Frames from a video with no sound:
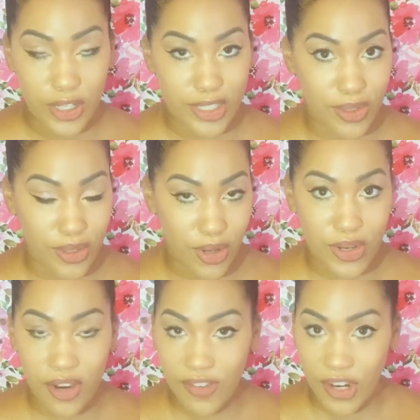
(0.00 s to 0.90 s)
So know
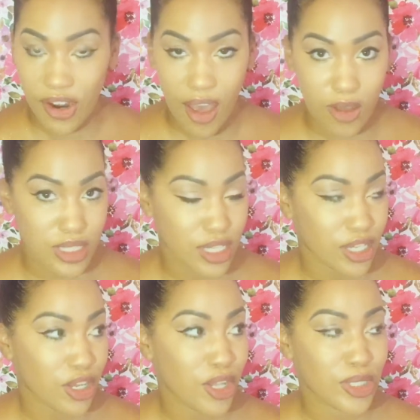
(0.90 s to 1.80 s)
your fair
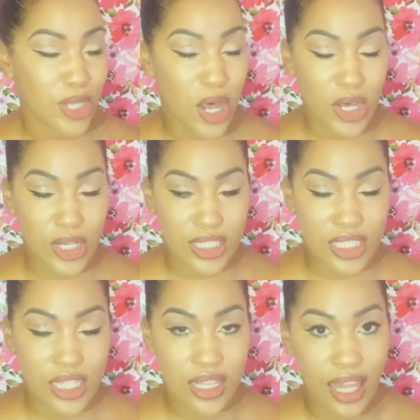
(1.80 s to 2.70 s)
housing laws
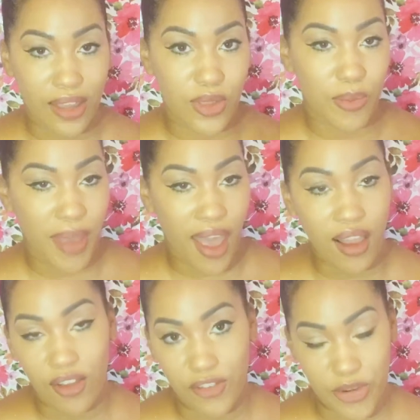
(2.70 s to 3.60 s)
like the
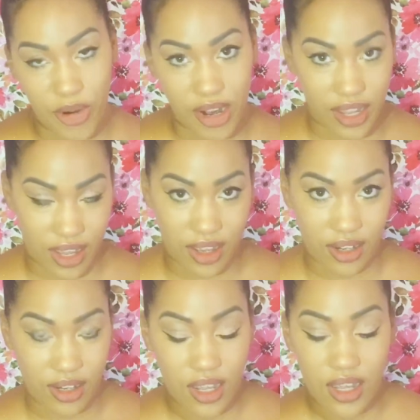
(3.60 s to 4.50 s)
back of your hand.